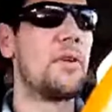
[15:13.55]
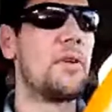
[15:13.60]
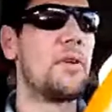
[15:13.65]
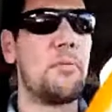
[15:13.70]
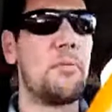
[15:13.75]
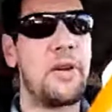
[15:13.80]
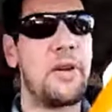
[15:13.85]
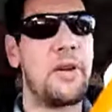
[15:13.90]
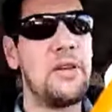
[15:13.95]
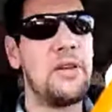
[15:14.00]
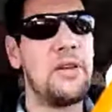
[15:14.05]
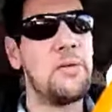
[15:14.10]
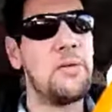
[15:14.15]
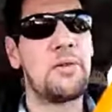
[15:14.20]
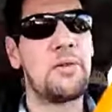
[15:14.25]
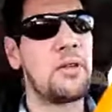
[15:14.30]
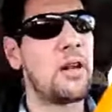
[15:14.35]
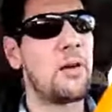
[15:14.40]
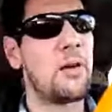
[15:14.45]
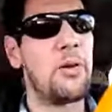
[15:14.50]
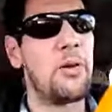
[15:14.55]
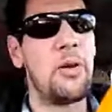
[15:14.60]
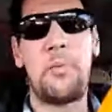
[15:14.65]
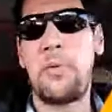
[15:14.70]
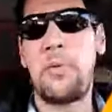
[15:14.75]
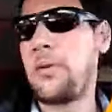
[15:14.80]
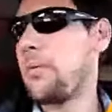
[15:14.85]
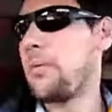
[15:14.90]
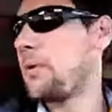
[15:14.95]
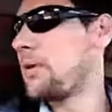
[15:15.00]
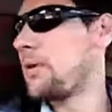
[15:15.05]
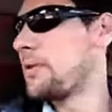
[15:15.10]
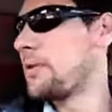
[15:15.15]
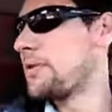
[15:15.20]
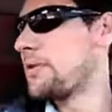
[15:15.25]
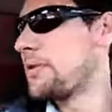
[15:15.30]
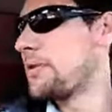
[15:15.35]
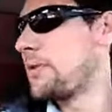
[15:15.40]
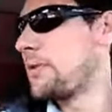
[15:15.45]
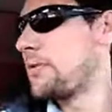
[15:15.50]
But I deal with a lot of people at work,
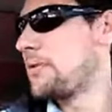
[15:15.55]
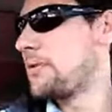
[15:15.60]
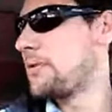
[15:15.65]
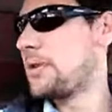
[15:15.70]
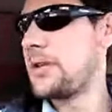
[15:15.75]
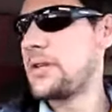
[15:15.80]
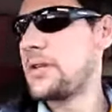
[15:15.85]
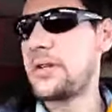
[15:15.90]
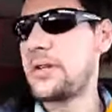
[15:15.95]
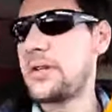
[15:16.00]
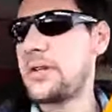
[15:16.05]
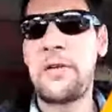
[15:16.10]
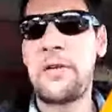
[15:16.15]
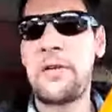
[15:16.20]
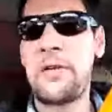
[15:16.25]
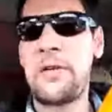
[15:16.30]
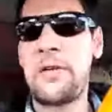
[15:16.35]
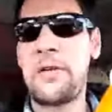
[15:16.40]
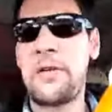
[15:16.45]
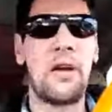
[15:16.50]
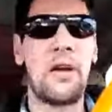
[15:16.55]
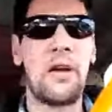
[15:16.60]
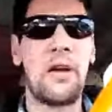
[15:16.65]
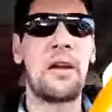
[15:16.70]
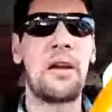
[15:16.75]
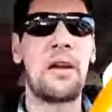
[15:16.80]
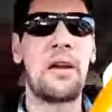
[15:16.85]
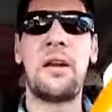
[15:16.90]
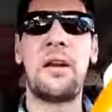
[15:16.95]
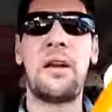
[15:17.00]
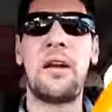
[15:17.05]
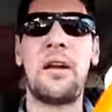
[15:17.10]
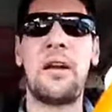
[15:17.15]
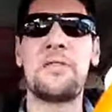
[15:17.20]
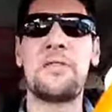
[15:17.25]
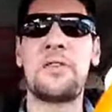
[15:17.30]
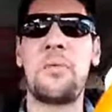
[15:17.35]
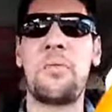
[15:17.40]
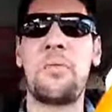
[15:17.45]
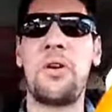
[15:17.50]
so it's kind of, I got to let it out
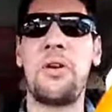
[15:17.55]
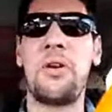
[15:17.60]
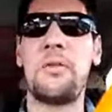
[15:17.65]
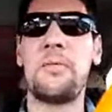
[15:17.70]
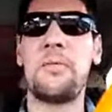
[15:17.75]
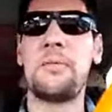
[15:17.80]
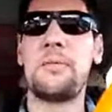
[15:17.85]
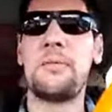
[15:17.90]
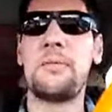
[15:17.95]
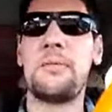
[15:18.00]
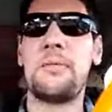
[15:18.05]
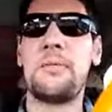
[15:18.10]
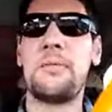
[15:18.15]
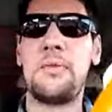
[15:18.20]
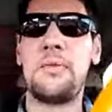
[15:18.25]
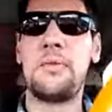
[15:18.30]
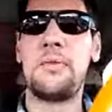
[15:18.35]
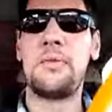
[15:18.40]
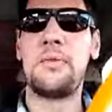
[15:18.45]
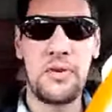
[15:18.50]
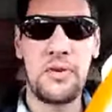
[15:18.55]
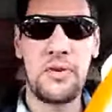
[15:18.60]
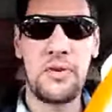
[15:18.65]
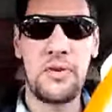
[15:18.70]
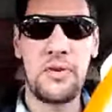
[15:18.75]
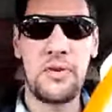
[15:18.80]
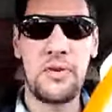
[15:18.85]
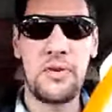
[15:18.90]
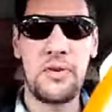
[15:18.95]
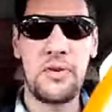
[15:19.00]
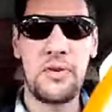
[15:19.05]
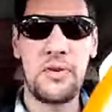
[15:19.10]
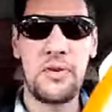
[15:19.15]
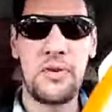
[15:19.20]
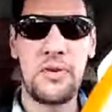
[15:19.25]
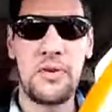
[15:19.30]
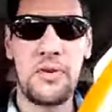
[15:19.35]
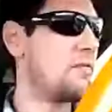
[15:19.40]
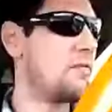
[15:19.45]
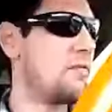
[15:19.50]
somewhere. Definitely can't vent at work
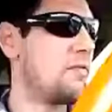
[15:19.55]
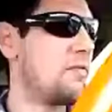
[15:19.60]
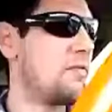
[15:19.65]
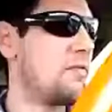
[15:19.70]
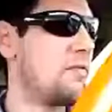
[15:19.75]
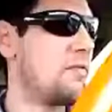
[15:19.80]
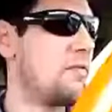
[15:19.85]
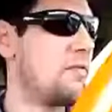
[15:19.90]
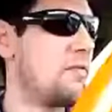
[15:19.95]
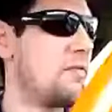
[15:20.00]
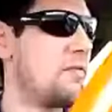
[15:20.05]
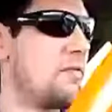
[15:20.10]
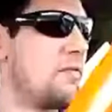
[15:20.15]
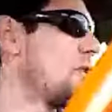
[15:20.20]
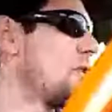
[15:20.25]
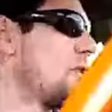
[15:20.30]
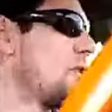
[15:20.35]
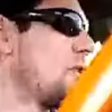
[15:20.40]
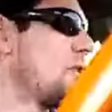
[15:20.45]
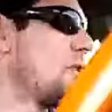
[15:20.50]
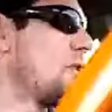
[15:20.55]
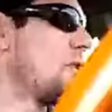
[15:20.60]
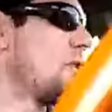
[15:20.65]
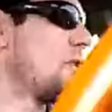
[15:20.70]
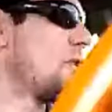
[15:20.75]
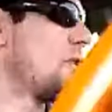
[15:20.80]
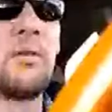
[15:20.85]
too much. Gotta be careful.